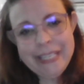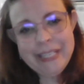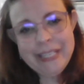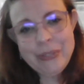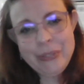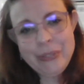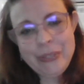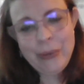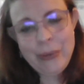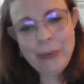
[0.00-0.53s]

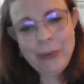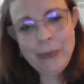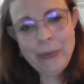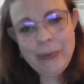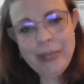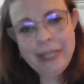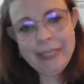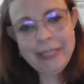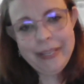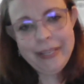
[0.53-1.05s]
So
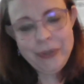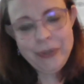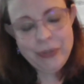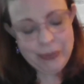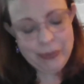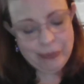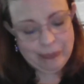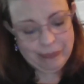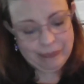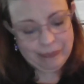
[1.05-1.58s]

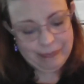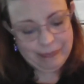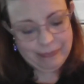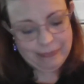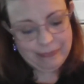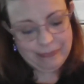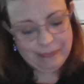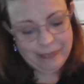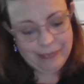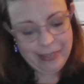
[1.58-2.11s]
let's
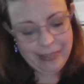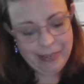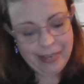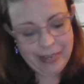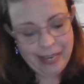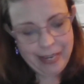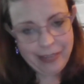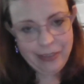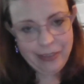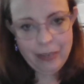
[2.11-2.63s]

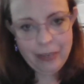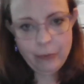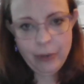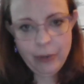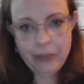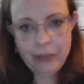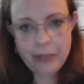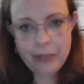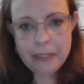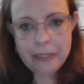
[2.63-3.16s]
kind of think
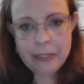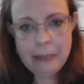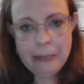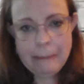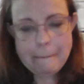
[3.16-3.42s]
about this.